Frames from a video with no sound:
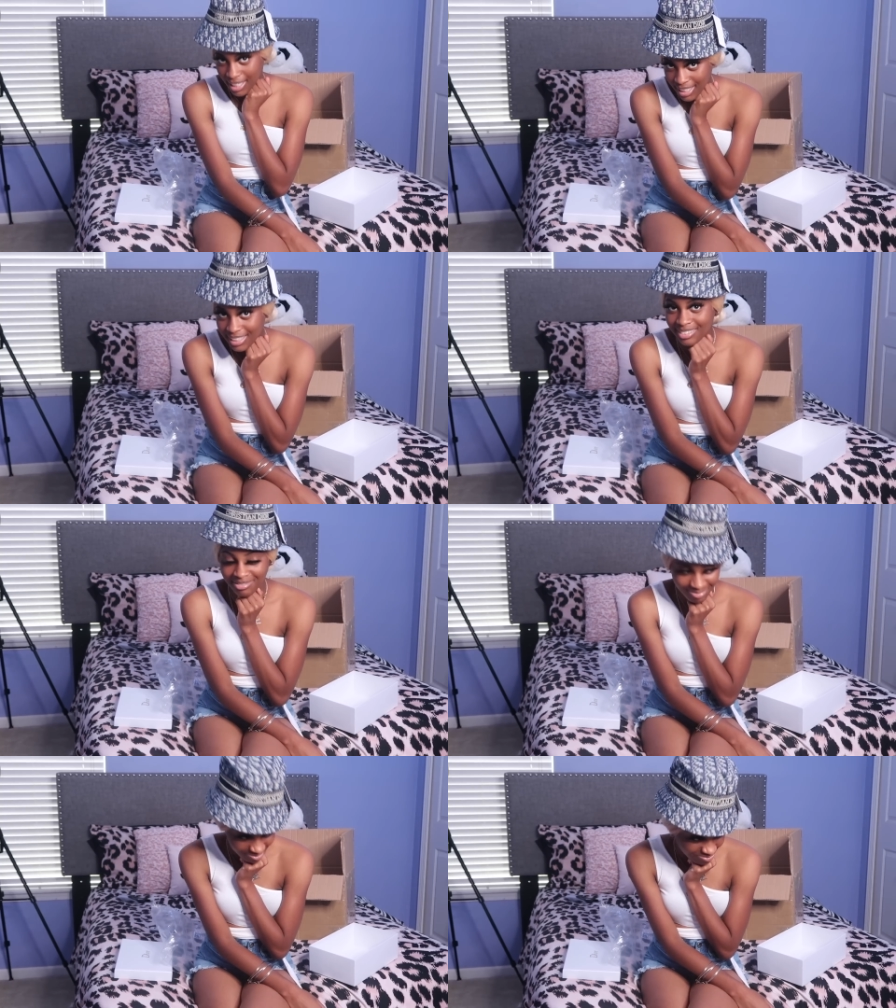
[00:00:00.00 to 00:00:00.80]

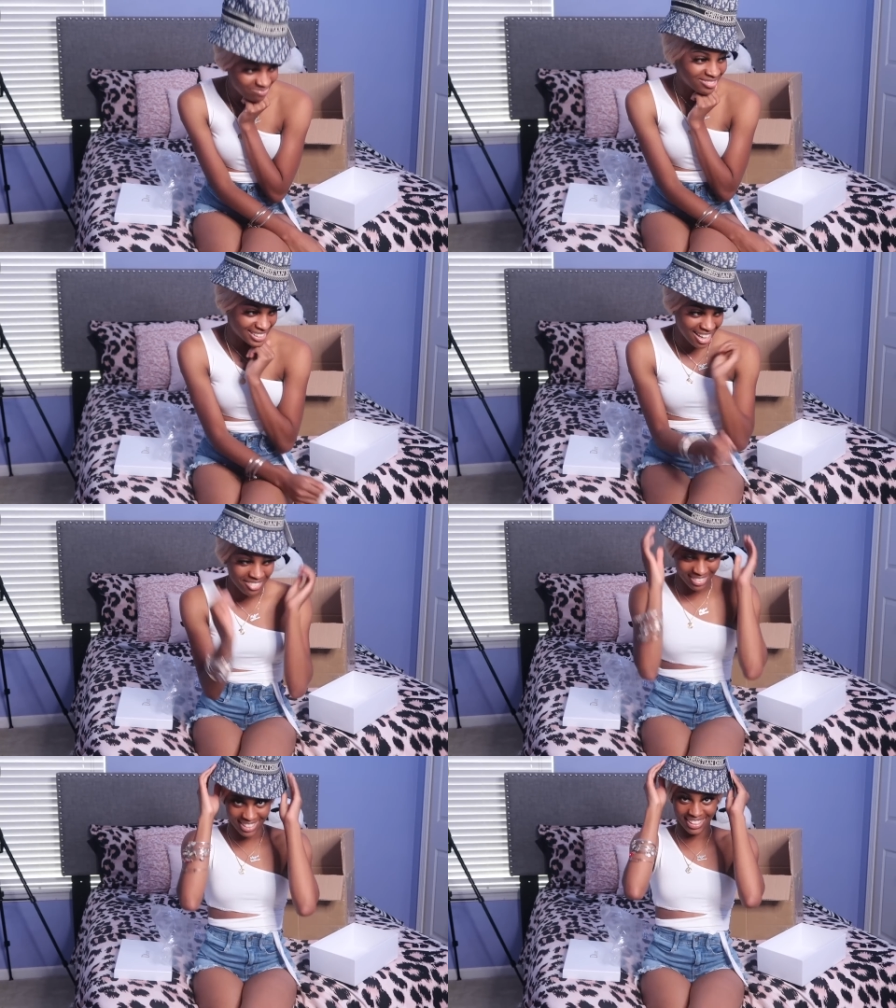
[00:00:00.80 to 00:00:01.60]

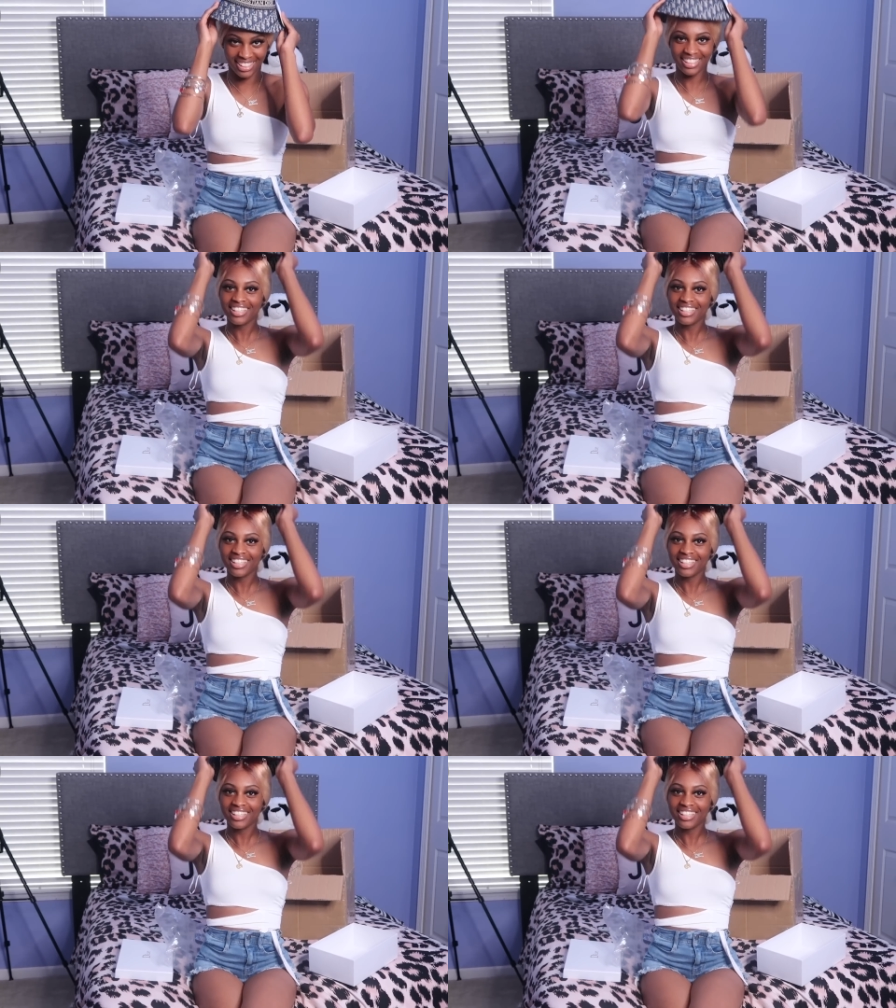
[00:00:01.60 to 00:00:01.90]
Definitely.